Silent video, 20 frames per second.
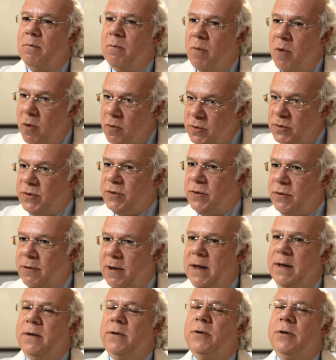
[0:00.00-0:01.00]
most
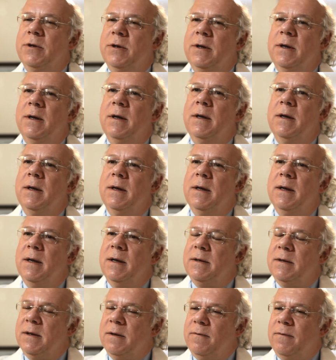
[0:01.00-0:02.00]
strange
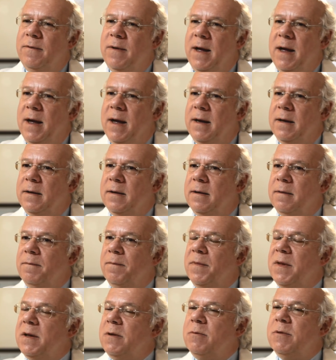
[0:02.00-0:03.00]
is the fact
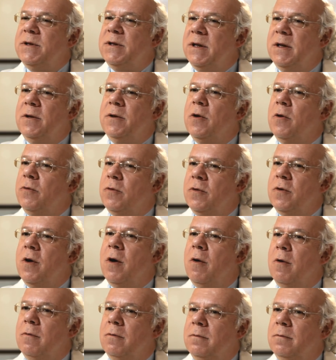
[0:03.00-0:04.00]
that we still don't
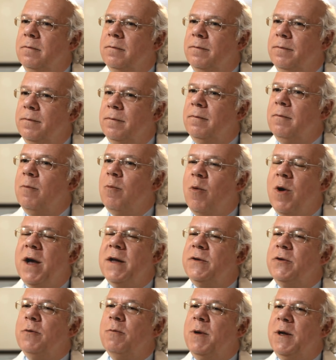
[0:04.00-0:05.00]
know why
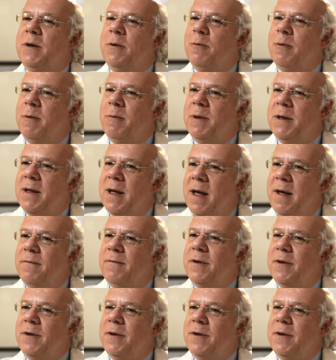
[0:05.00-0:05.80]
so many women have